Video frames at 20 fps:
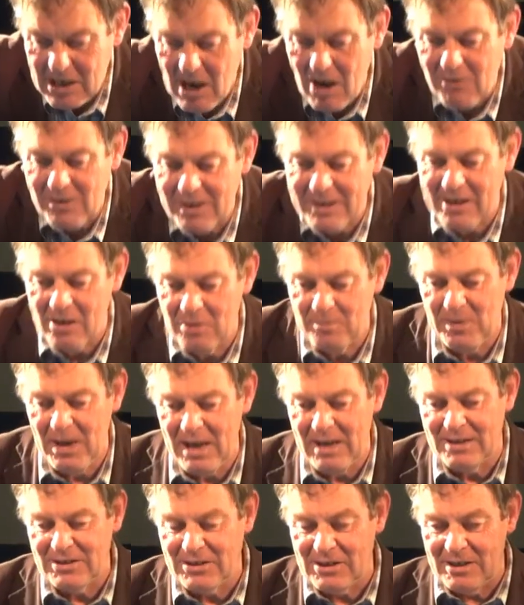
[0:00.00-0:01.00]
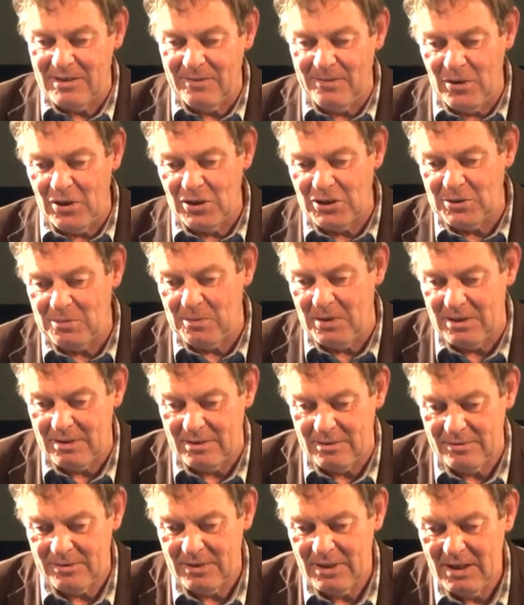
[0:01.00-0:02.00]
Current account balance, here, the first one,
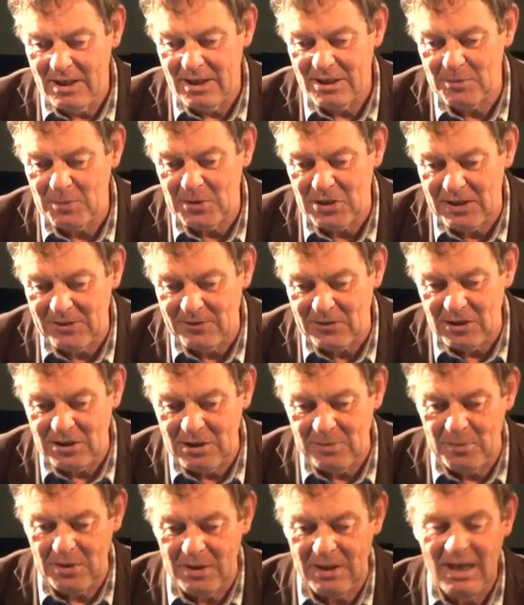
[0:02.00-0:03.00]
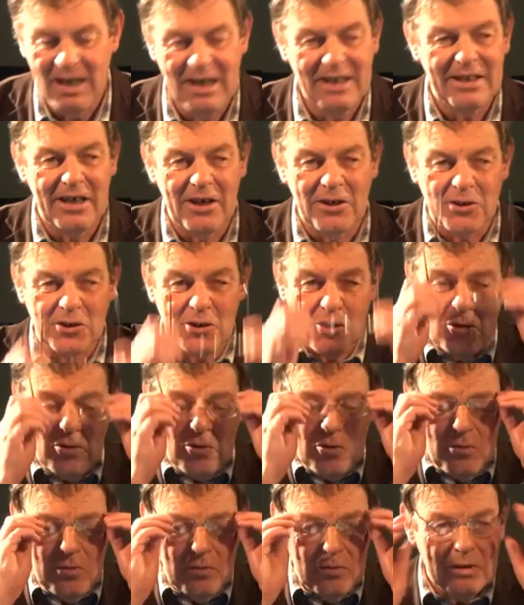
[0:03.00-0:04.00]
the percent of G D P. There are
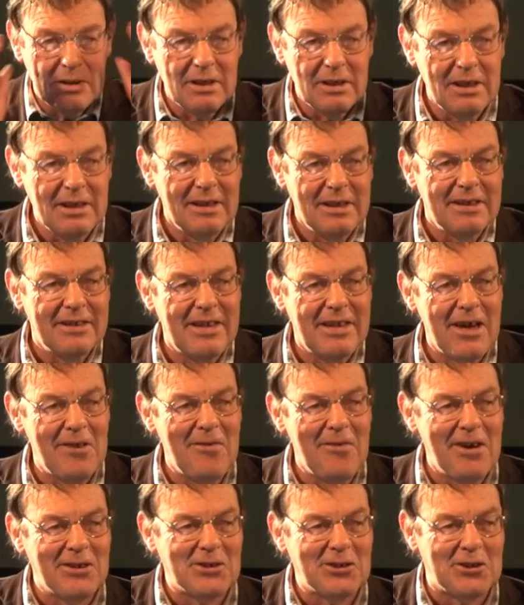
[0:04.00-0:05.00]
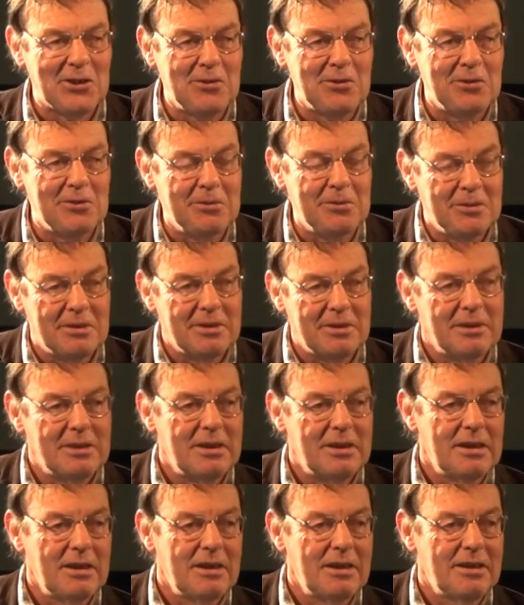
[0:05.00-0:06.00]
two, there are two
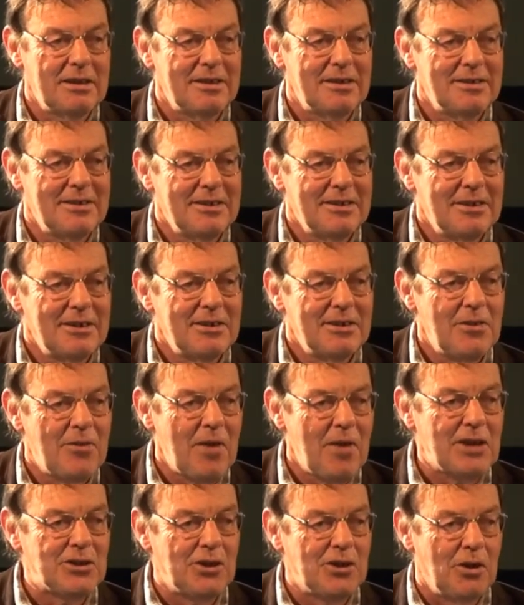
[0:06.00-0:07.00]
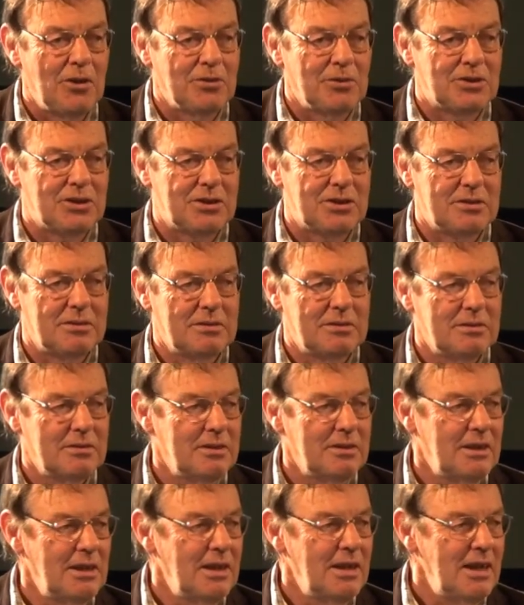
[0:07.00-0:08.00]
uh, thresholds.
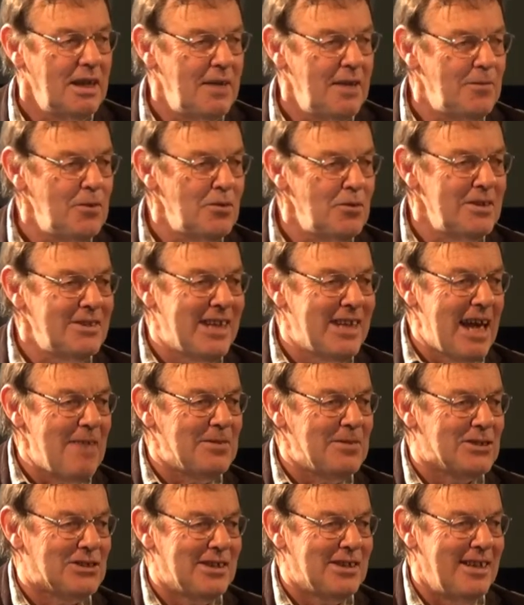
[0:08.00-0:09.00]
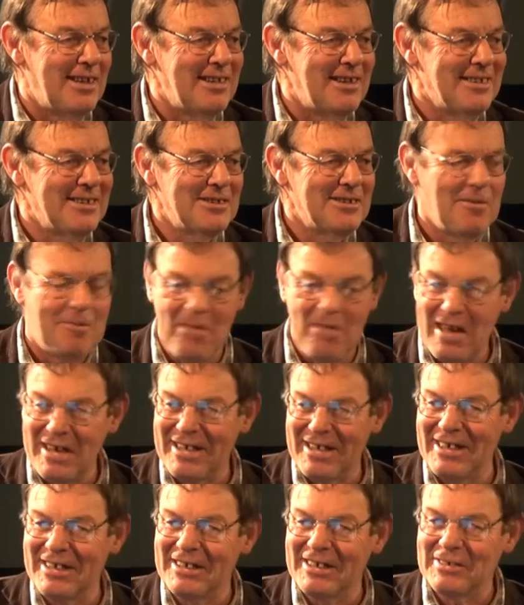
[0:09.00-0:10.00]
If you're in deficit, the
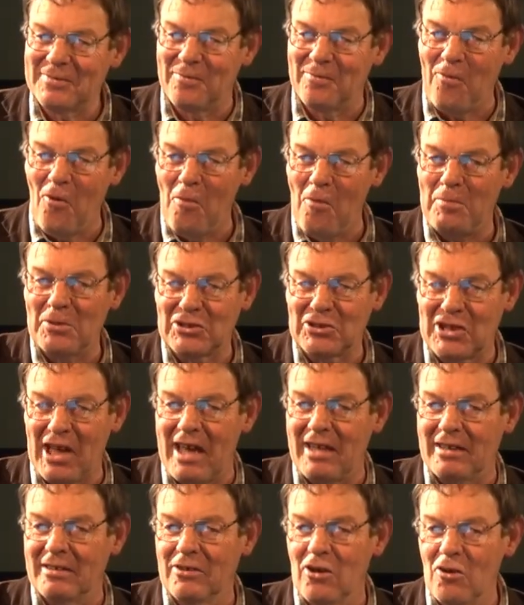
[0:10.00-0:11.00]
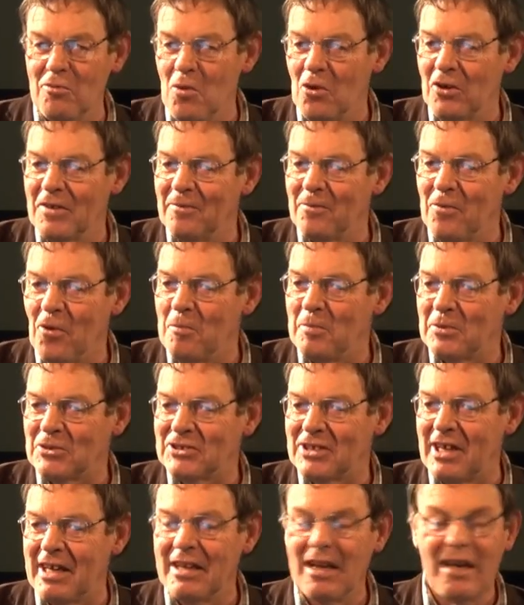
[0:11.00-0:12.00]
figure is four percent, no more than four
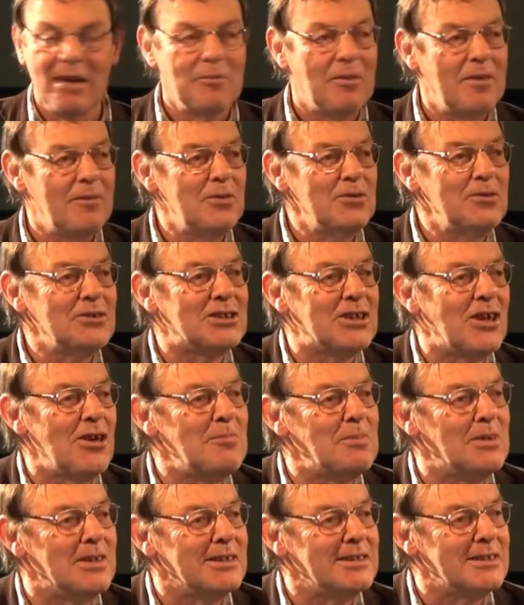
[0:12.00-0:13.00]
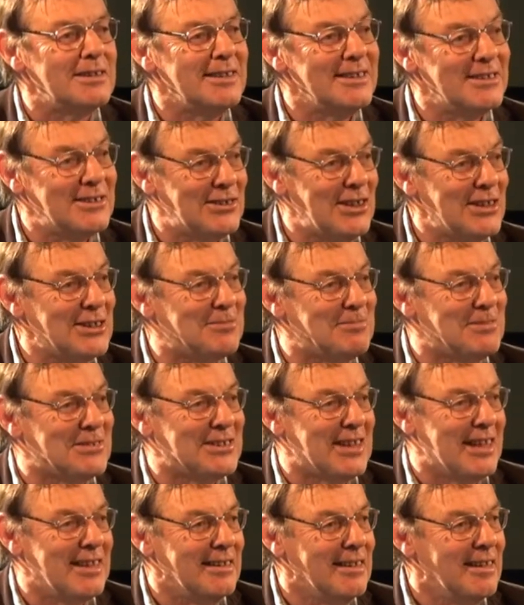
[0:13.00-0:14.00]
percent. If you're in surplus, it's six
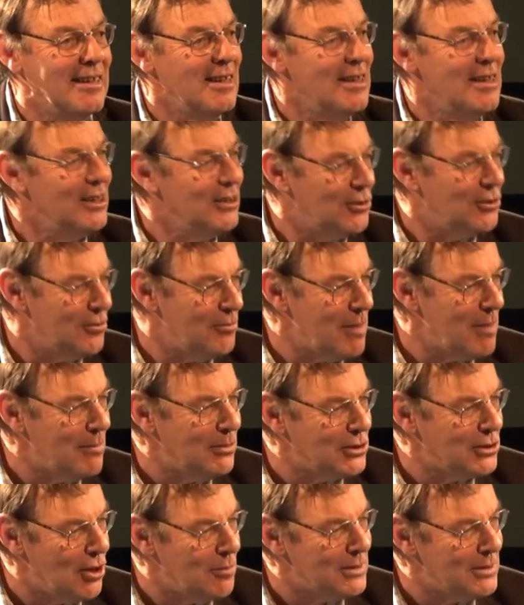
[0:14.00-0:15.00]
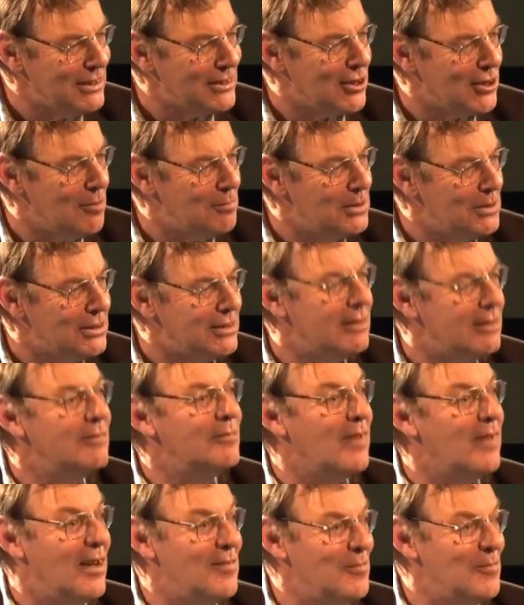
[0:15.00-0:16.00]
percent. Do you remember Germany's surplus?
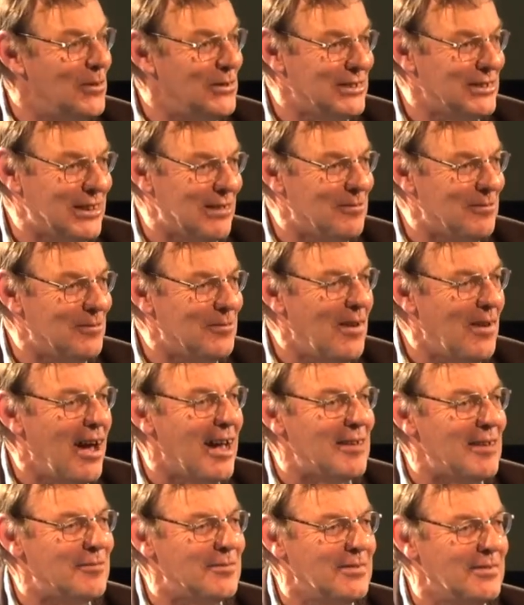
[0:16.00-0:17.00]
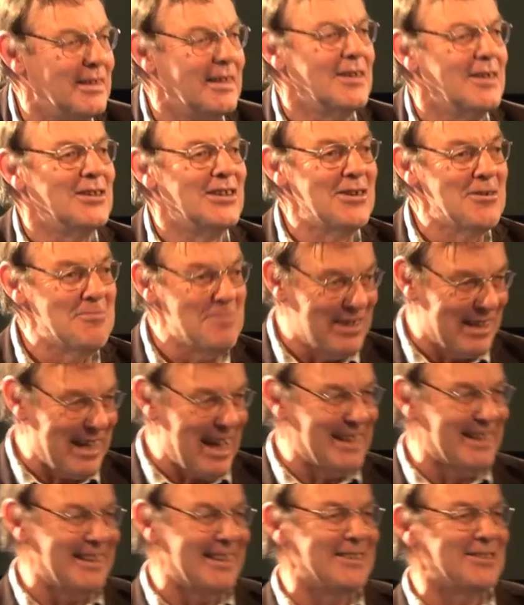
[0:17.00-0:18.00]
five point seven five.
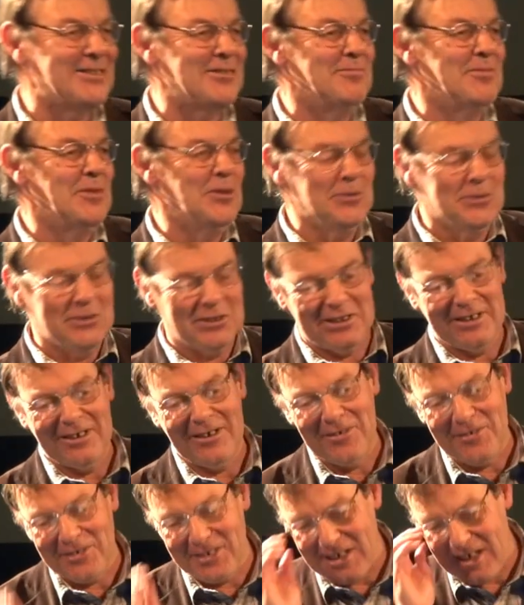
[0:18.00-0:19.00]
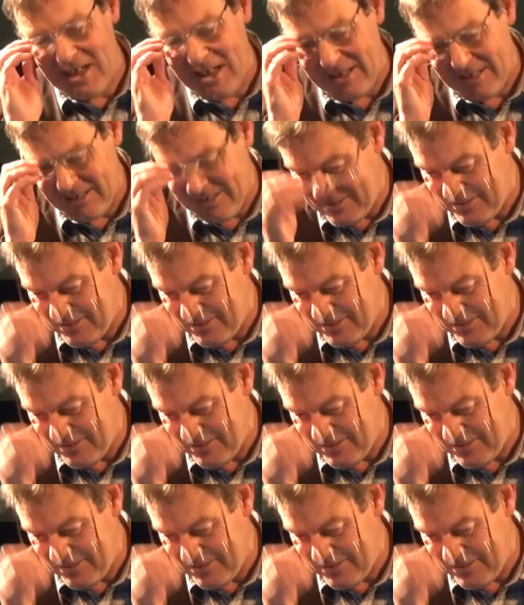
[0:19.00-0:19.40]
Neo-mercantilism rules, okay.